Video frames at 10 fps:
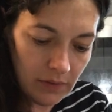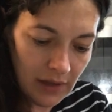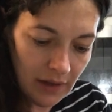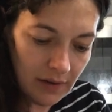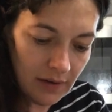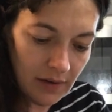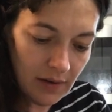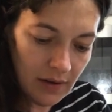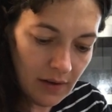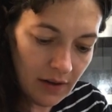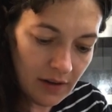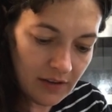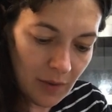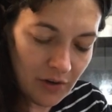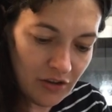I'm gonna
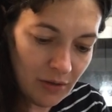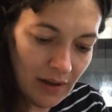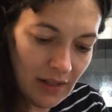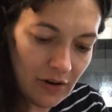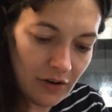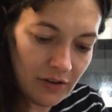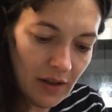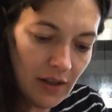stop touching my letters.